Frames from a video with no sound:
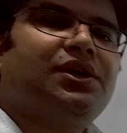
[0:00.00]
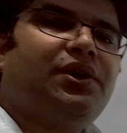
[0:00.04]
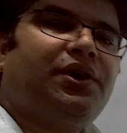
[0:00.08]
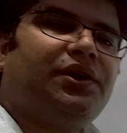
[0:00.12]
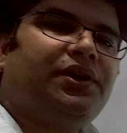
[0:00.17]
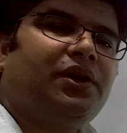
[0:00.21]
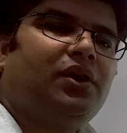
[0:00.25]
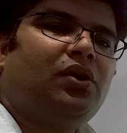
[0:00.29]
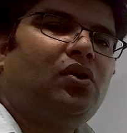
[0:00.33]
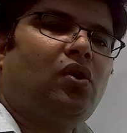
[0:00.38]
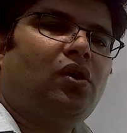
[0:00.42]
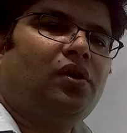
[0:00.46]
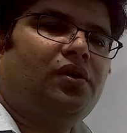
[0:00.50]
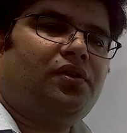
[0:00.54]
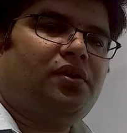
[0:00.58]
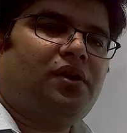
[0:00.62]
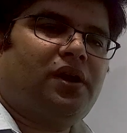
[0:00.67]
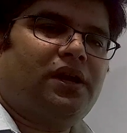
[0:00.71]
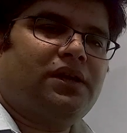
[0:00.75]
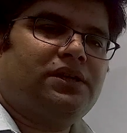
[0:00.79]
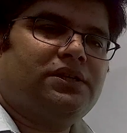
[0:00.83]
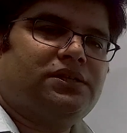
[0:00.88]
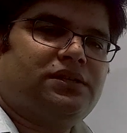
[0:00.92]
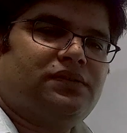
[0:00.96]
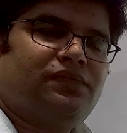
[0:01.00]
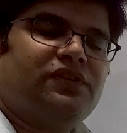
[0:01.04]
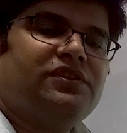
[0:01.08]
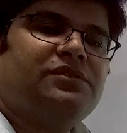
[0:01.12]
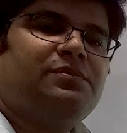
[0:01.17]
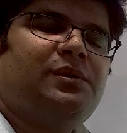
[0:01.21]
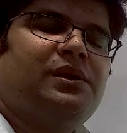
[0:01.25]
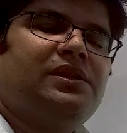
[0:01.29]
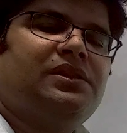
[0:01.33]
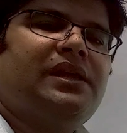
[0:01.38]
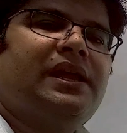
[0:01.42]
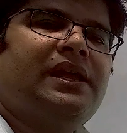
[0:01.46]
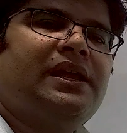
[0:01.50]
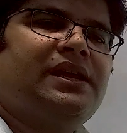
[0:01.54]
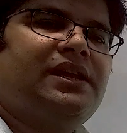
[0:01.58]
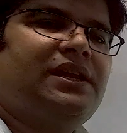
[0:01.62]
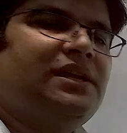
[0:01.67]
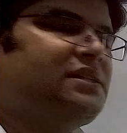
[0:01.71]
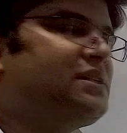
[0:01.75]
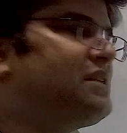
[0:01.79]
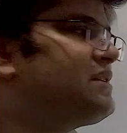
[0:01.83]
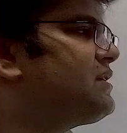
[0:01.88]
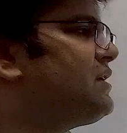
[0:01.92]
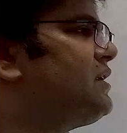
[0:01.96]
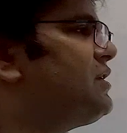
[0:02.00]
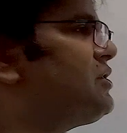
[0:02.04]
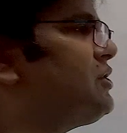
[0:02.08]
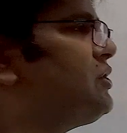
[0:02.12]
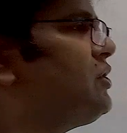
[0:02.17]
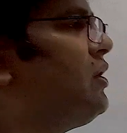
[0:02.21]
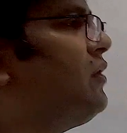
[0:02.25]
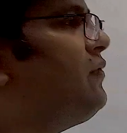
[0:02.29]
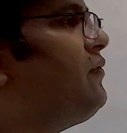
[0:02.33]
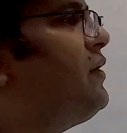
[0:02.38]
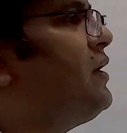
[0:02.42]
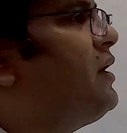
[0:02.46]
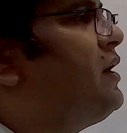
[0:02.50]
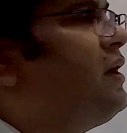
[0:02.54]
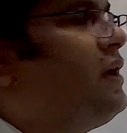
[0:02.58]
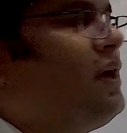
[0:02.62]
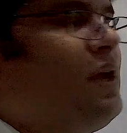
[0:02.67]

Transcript: secretagogue drugs, which means they increase the secretion of